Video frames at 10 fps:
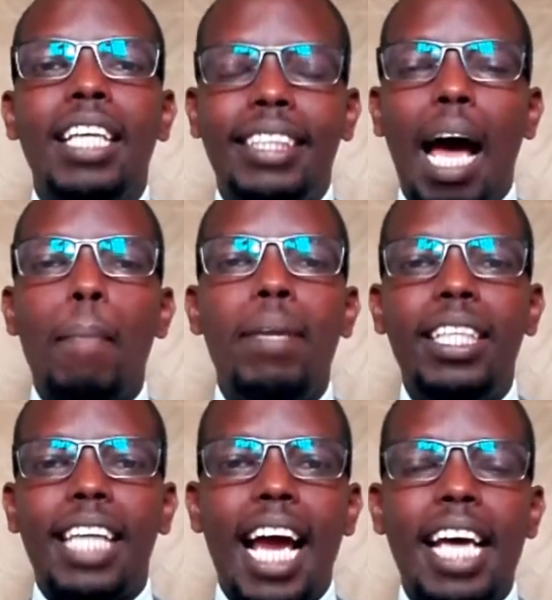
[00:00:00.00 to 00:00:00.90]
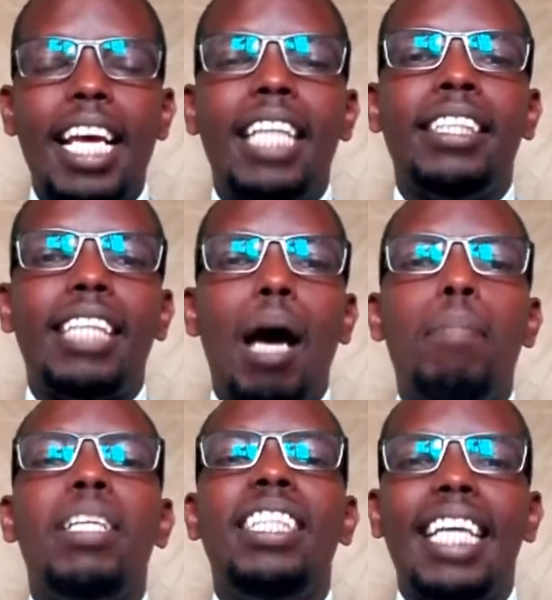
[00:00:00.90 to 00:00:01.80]
some literally and
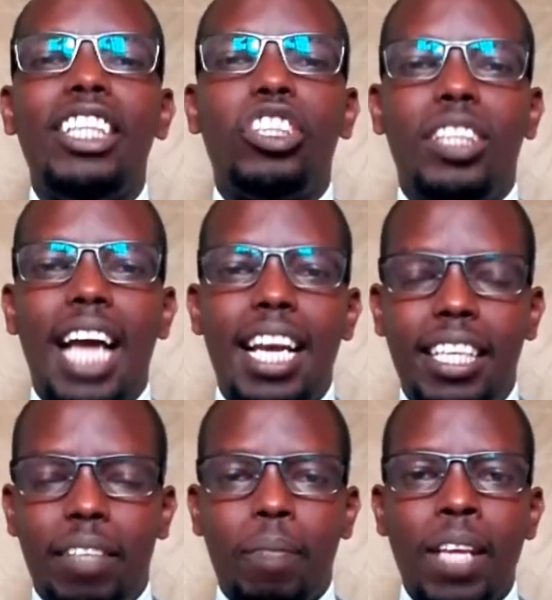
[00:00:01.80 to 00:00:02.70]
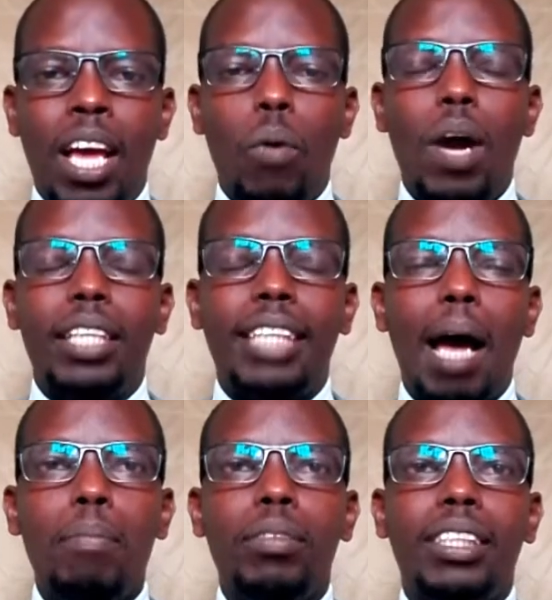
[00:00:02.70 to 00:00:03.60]
some intentionally, where
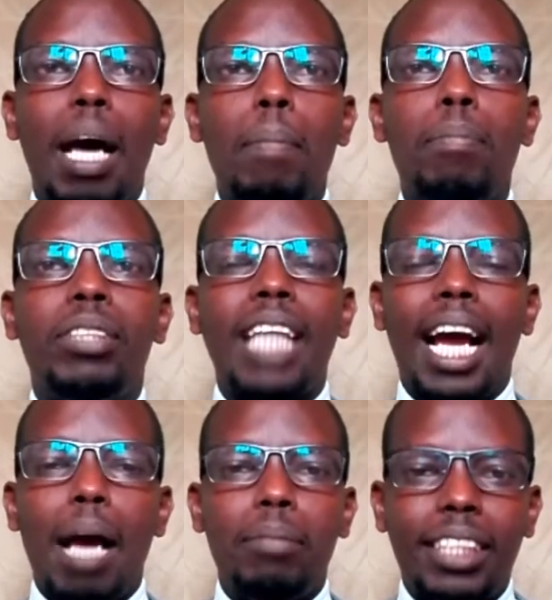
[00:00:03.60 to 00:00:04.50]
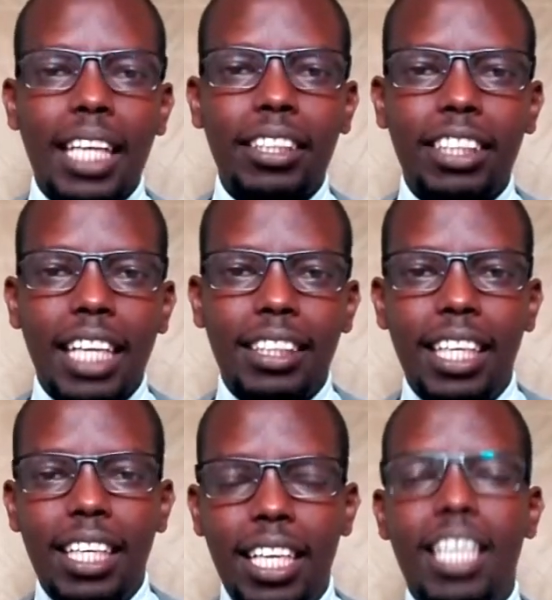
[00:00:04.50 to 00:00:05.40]
some
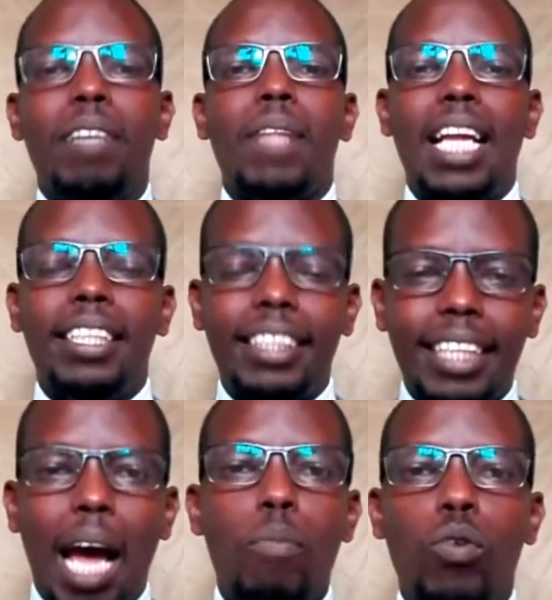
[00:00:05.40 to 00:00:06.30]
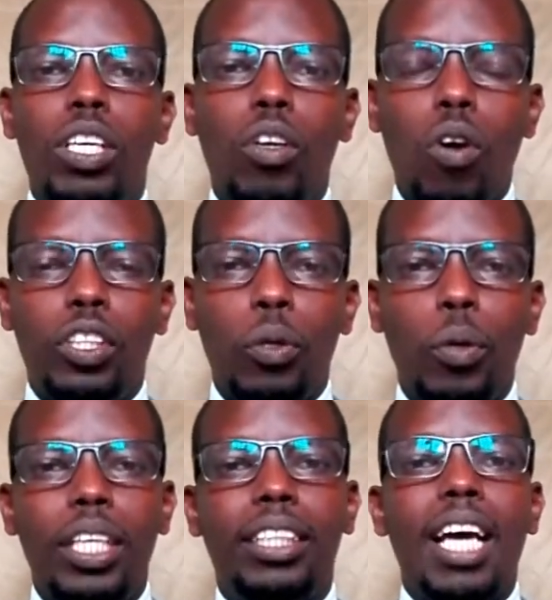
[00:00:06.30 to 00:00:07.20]
circumstantially and some will go
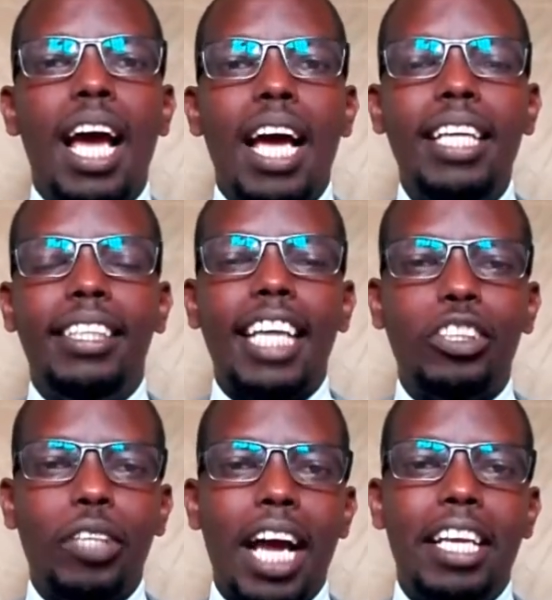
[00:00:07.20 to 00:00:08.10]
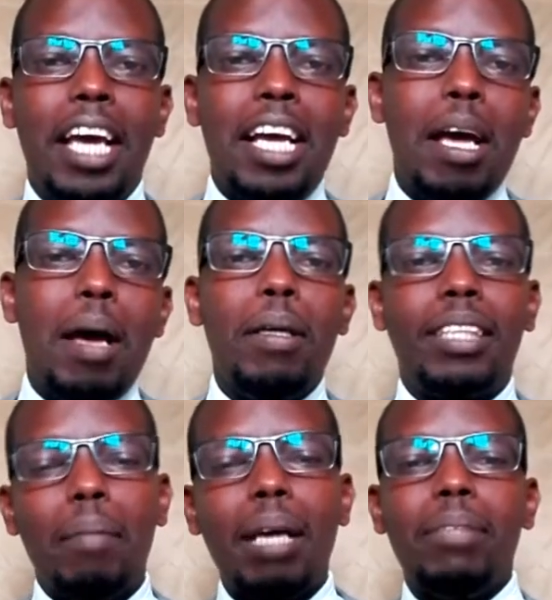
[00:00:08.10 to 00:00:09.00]
through it intentionally.
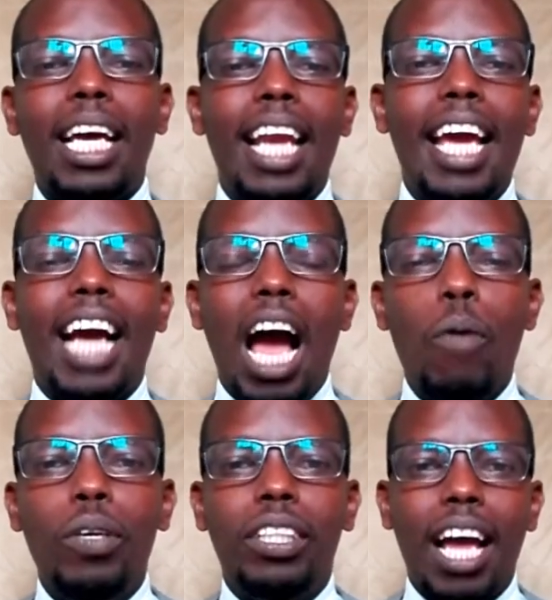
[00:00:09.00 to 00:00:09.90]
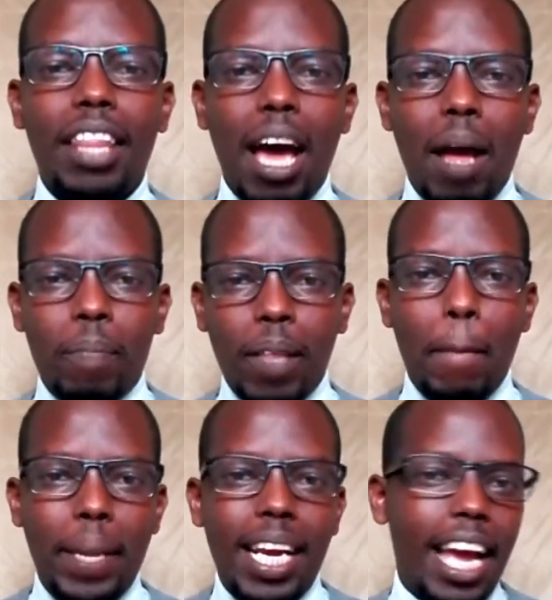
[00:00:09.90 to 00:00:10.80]
Sometimes I would rather
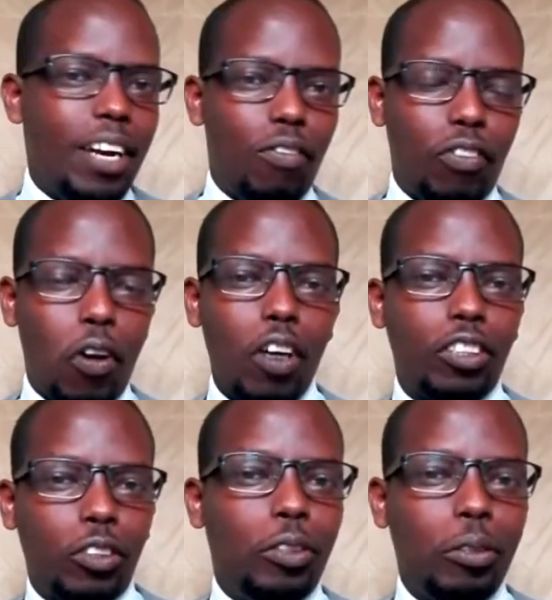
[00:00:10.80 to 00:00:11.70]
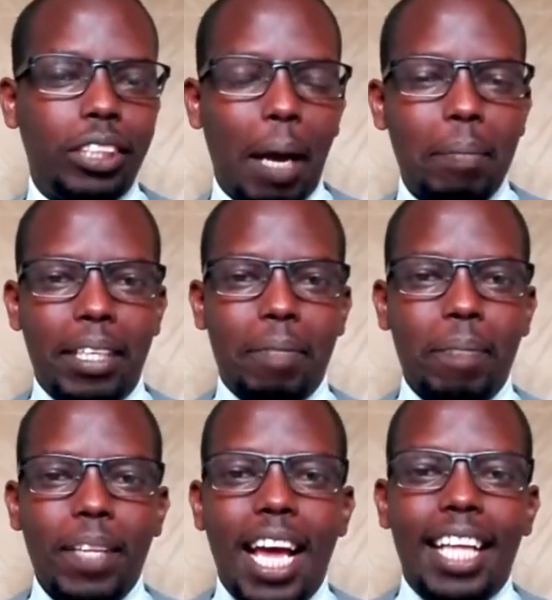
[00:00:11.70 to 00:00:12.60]
be led of God to do
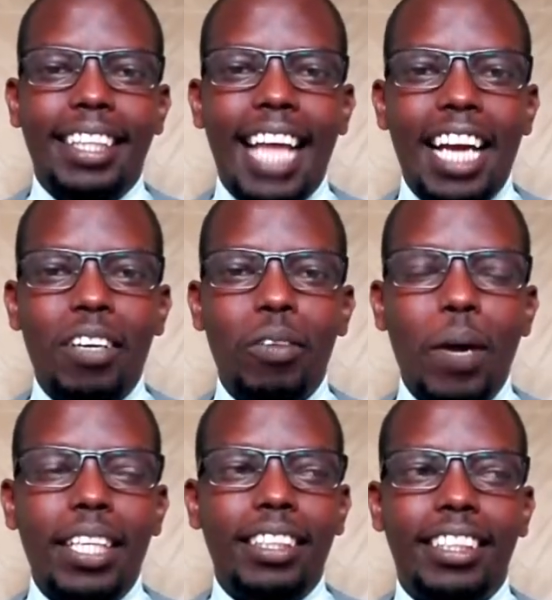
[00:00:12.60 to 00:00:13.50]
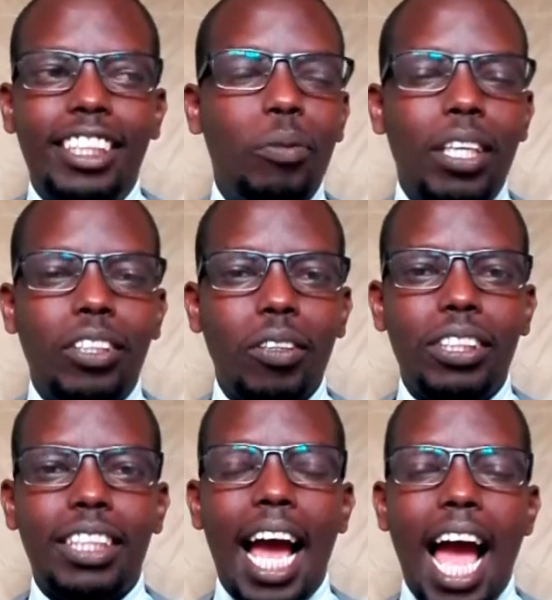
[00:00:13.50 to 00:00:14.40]
something than when
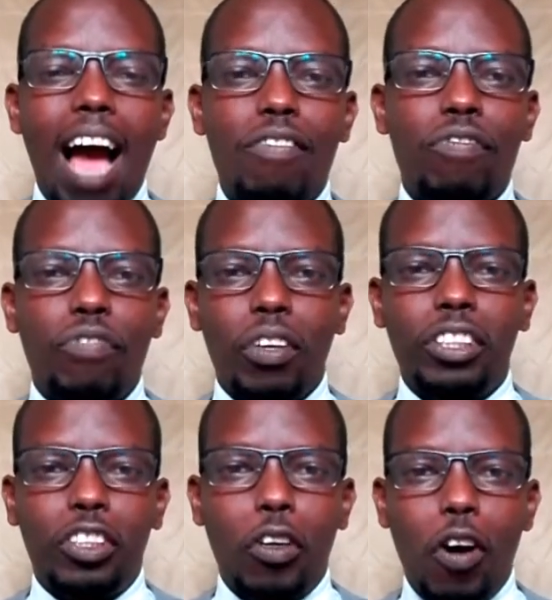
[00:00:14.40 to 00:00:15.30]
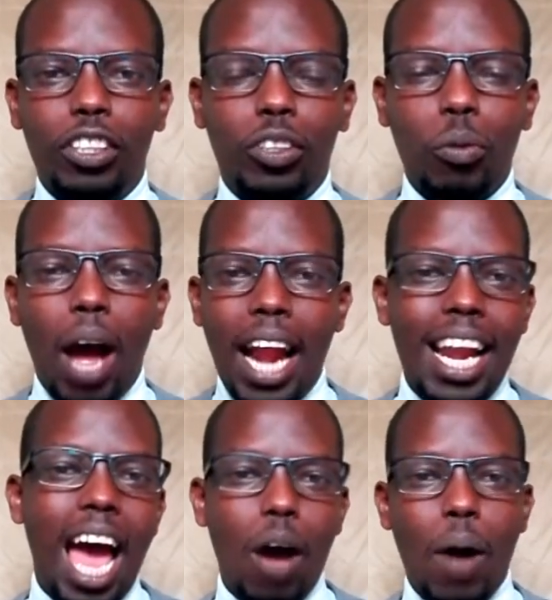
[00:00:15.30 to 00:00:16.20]
situations I have forced God to
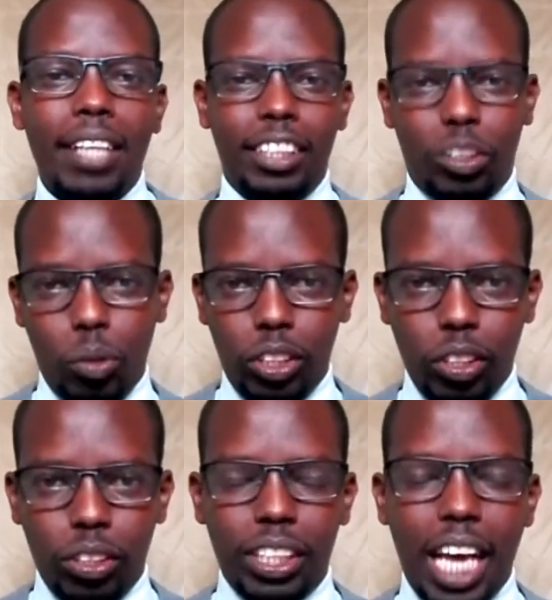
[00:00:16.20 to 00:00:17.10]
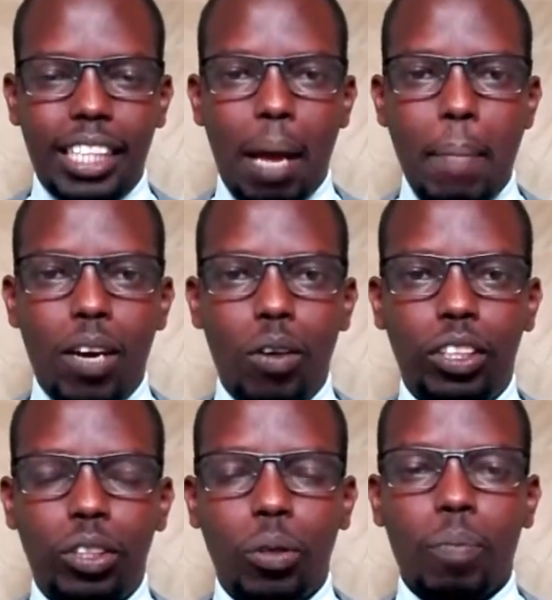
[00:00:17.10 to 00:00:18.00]
allow a situation that I may
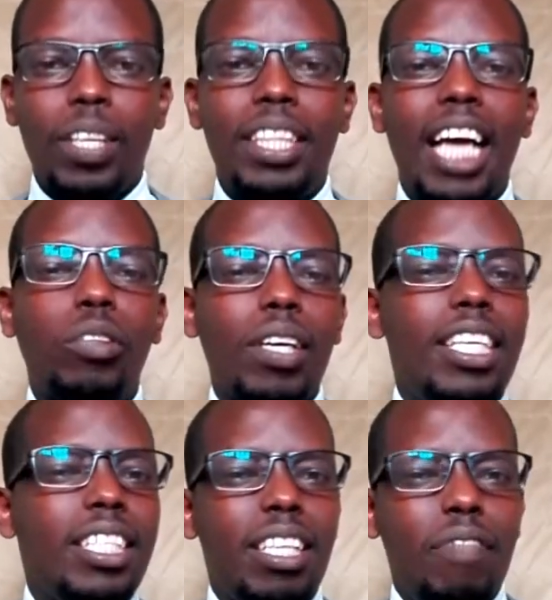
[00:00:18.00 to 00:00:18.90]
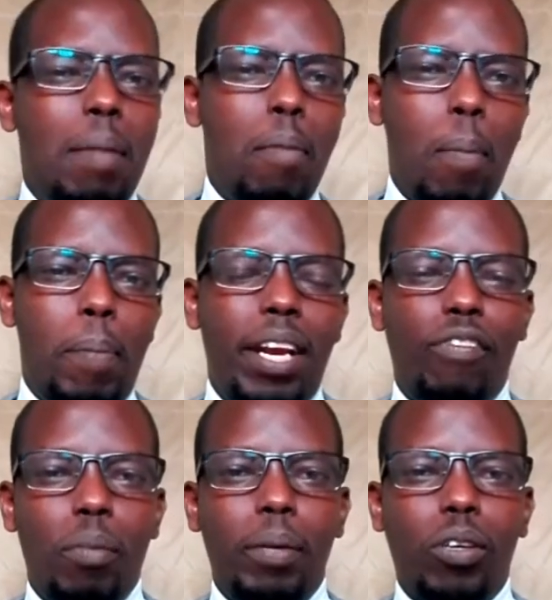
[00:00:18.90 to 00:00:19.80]
go through. That one is even more
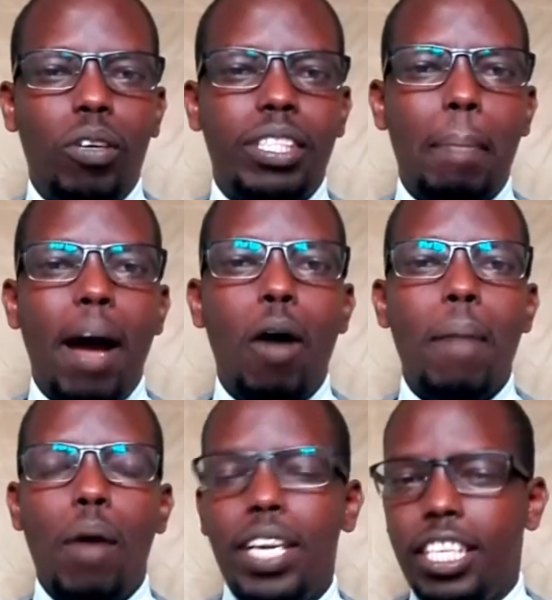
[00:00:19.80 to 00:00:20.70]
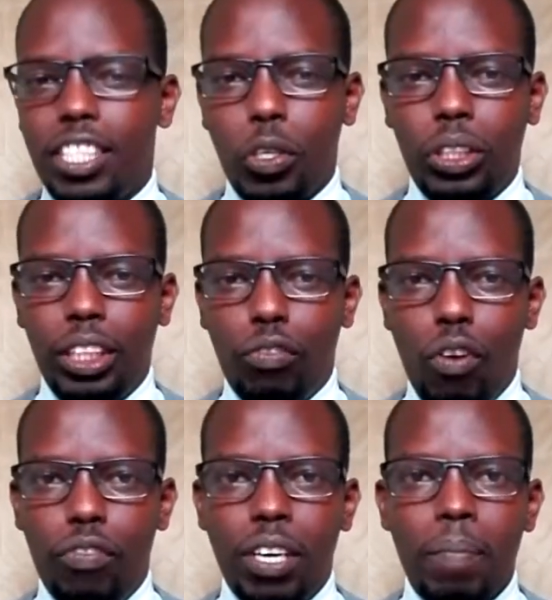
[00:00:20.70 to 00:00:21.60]
painful because somehow my will is not
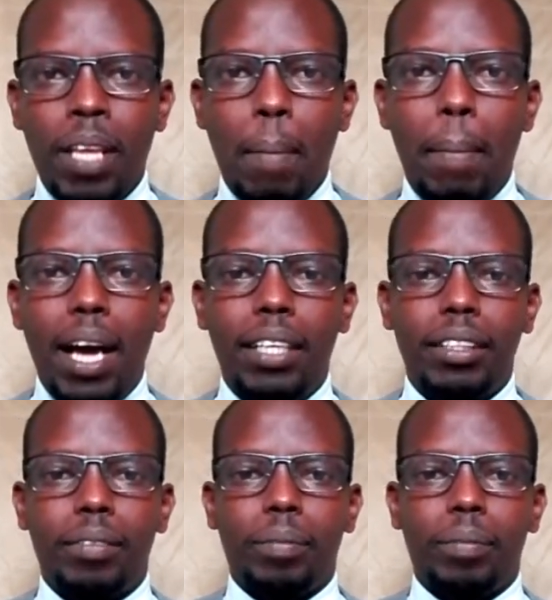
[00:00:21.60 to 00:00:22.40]
involved. But